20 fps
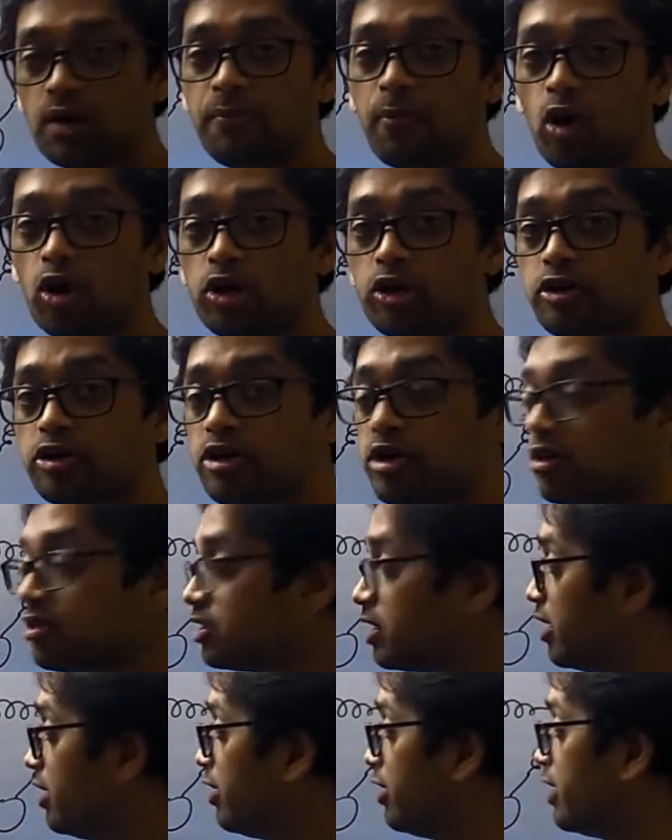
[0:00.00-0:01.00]

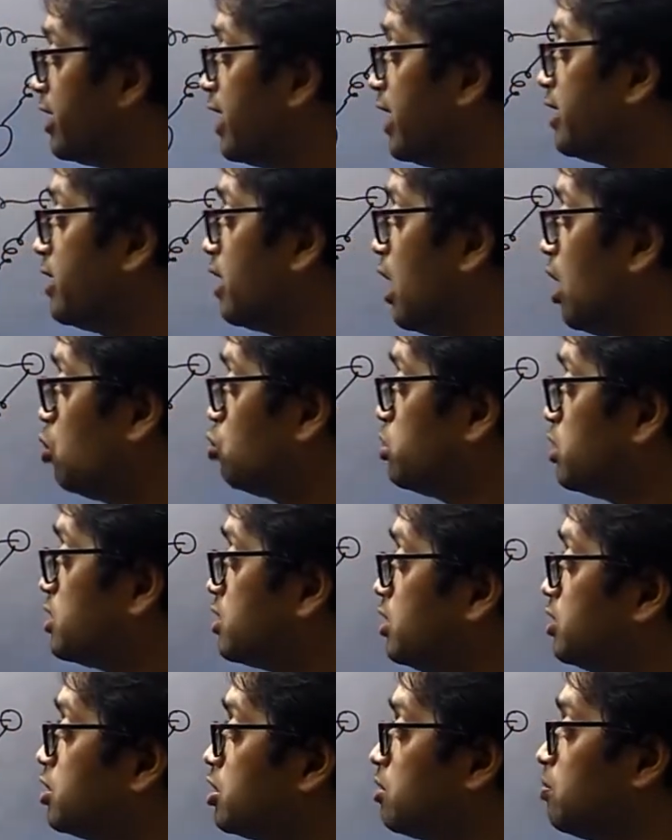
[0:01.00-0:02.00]
molecular theory and how
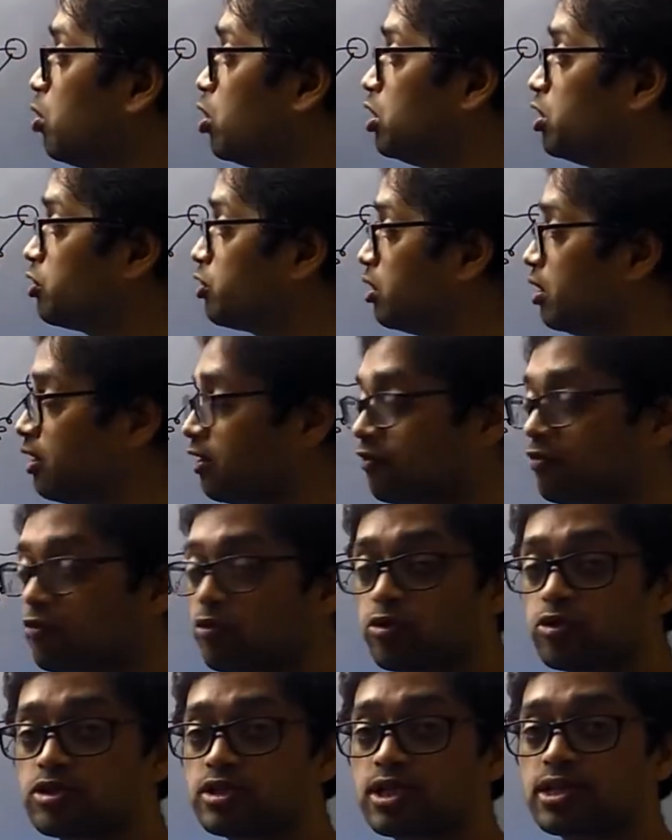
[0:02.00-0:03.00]
these intermolecular
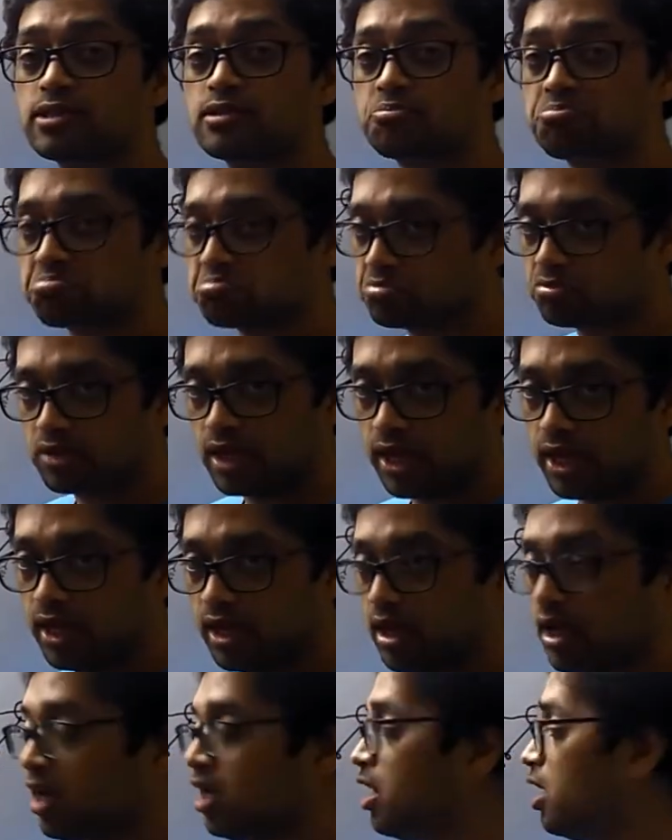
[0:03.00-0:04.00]
forces,
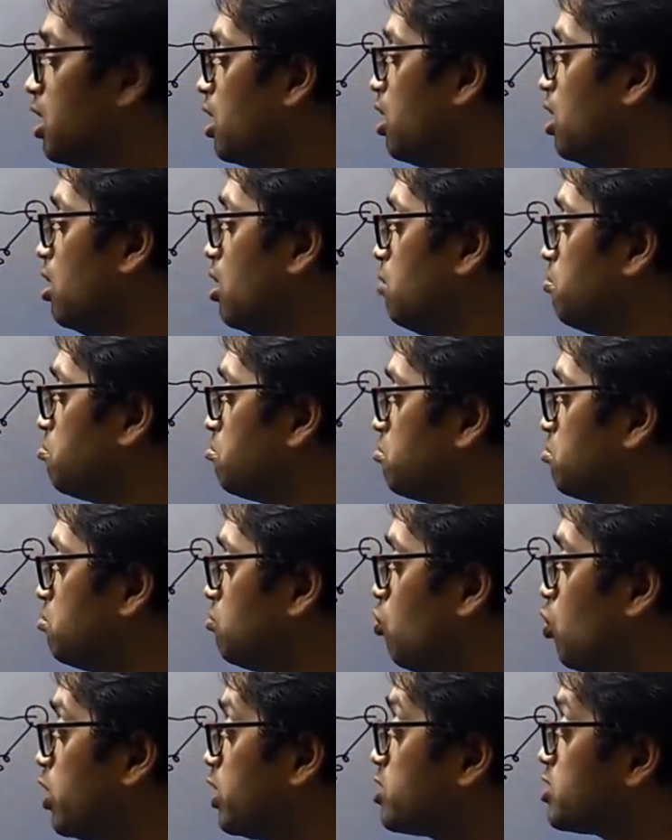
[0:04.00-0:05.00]
they
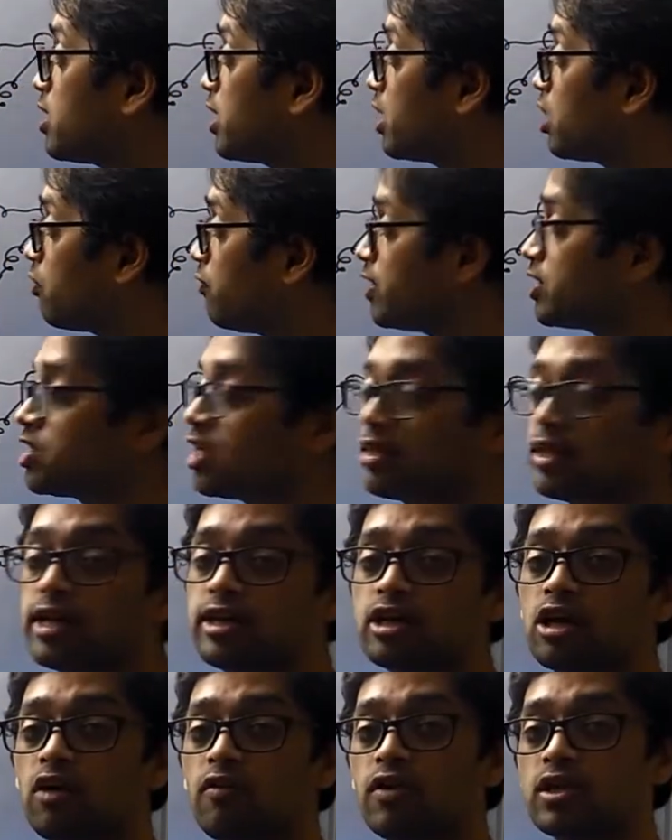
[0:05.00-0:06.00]
what is the equation
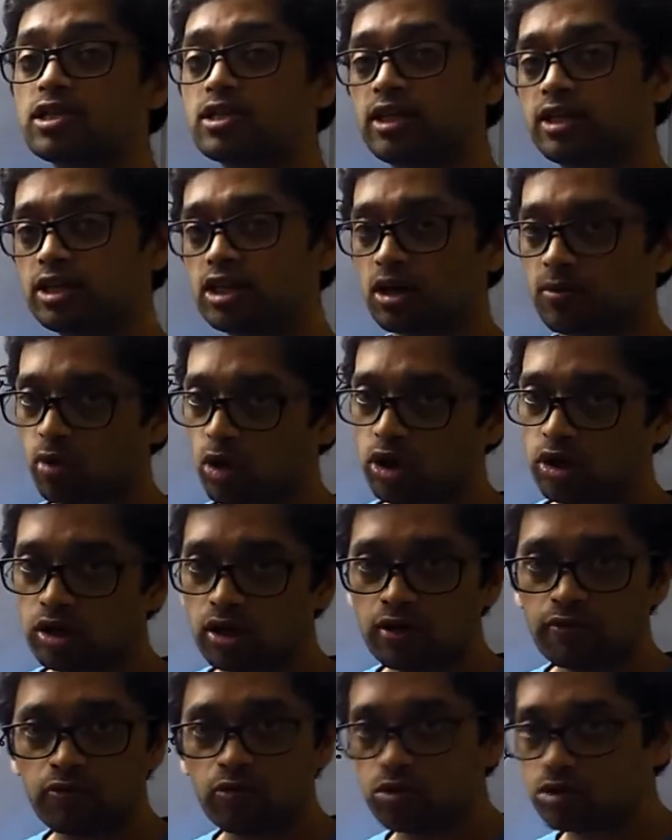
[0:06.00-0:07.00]
that governs the
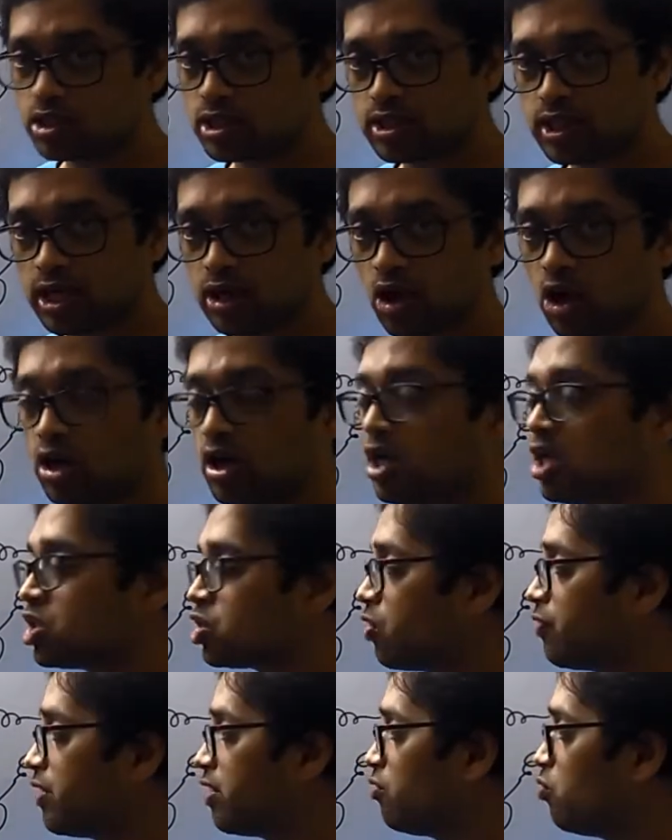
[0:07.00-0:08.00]
intermolecular forces and all.
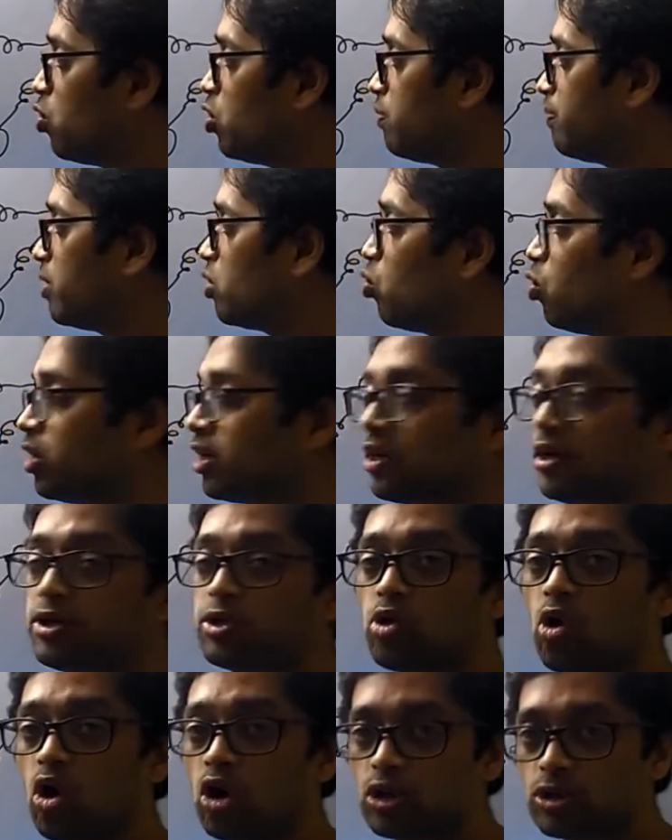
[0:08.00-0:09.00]
So we won't be going
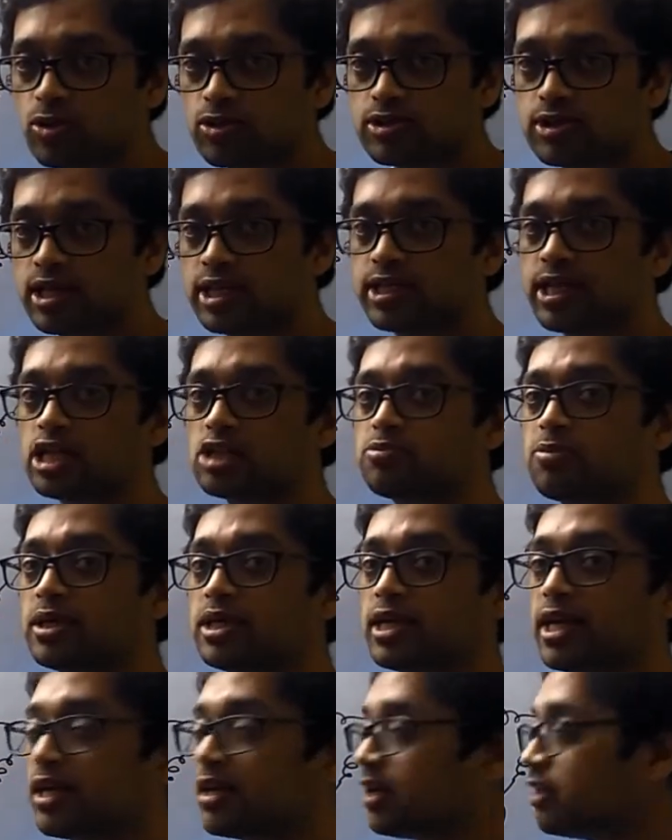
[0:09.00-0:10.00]
into all those details,
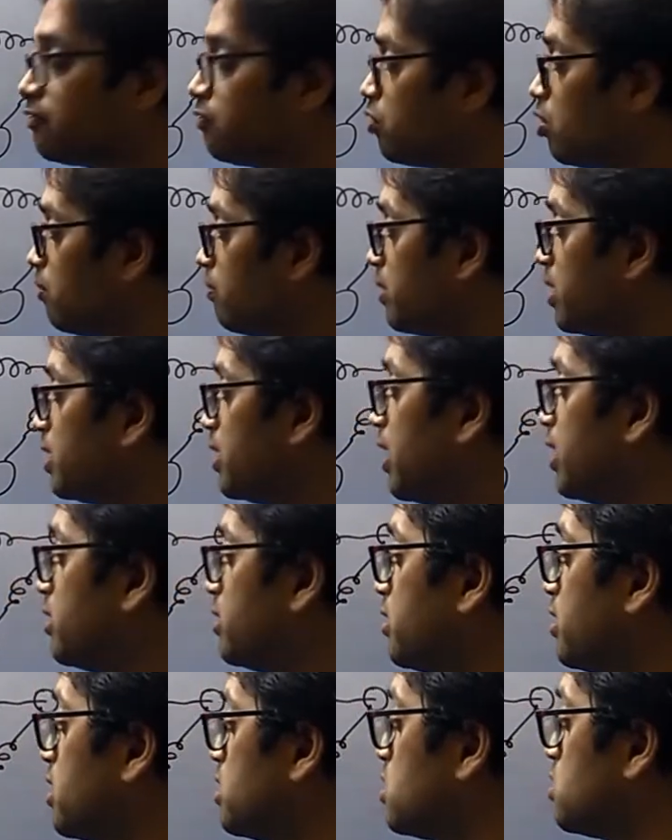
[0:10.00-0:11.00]
but take it from me
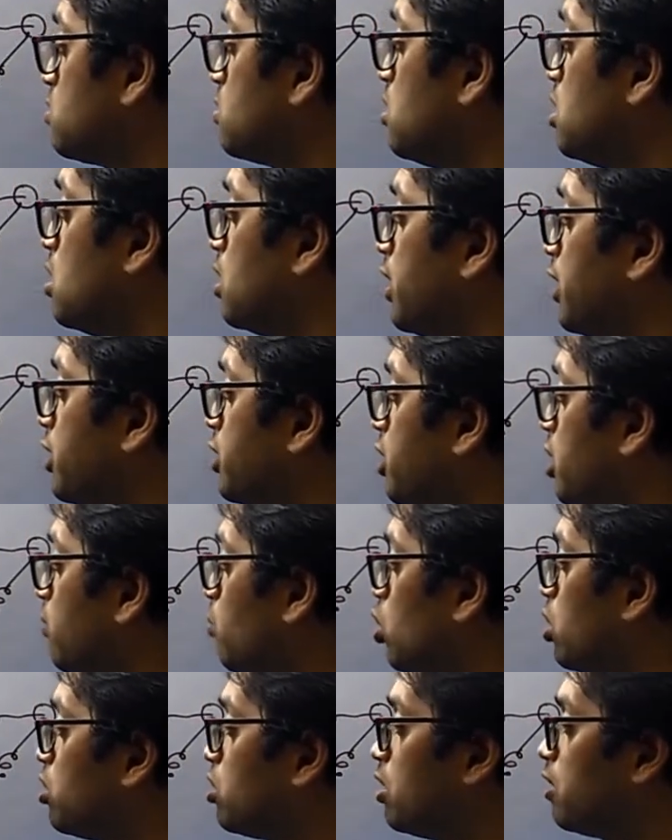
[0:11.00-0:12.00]
that these
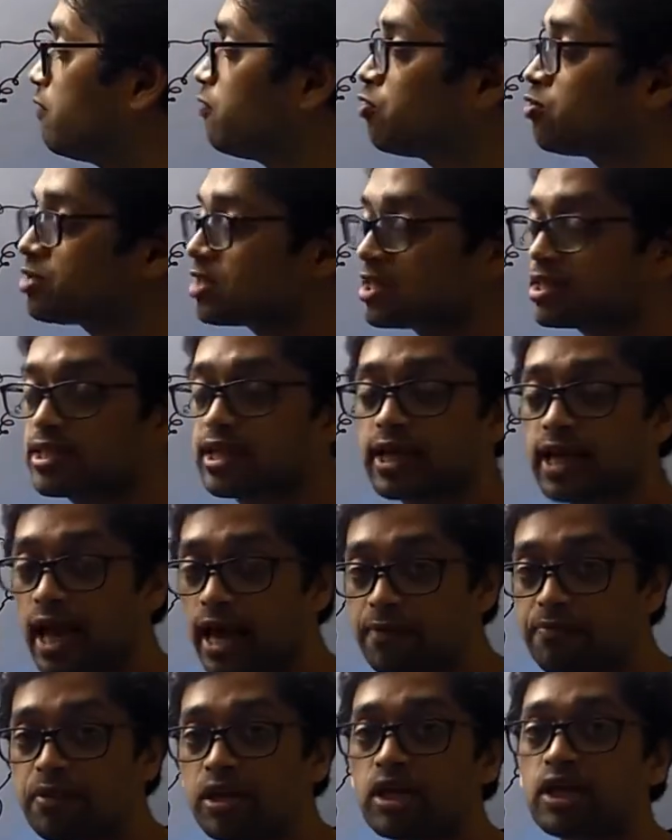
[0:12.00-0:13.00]
intermolecular forces, they
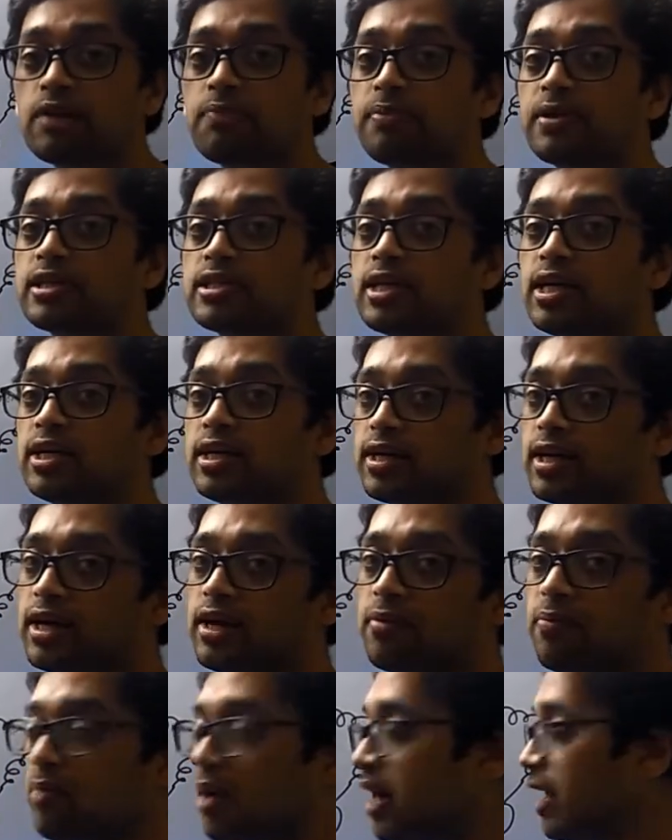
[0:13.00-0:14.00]
can be
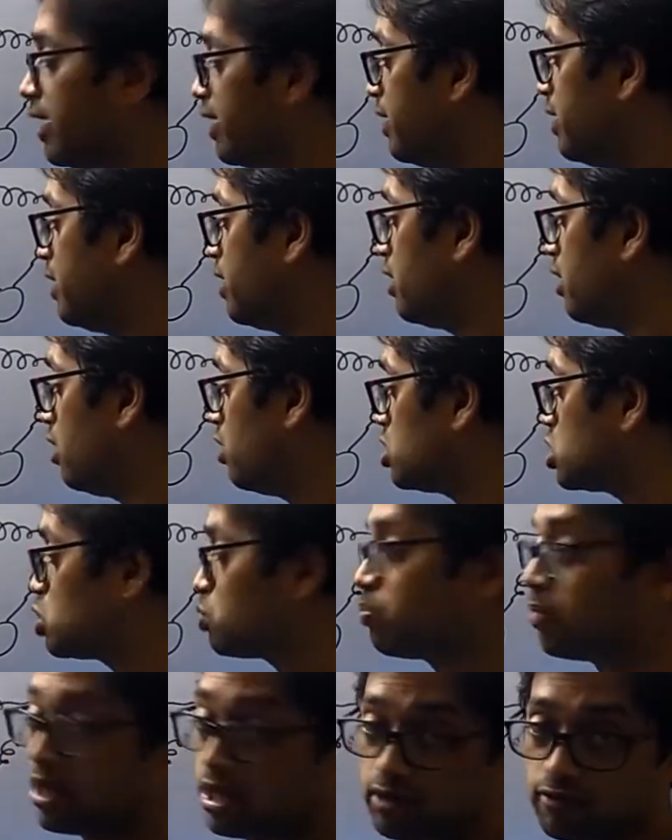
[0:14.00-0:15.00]
represented by a
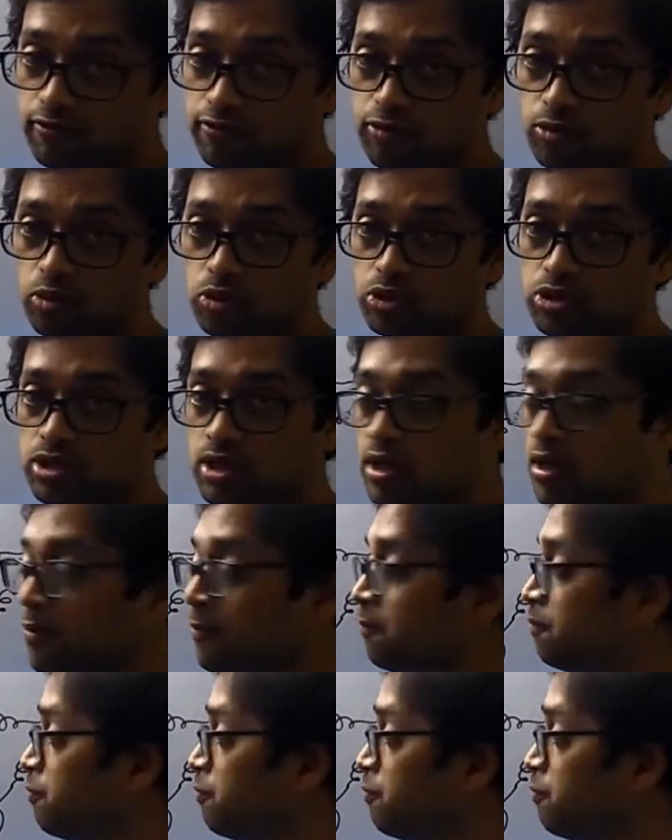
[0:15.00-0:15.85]
spring force.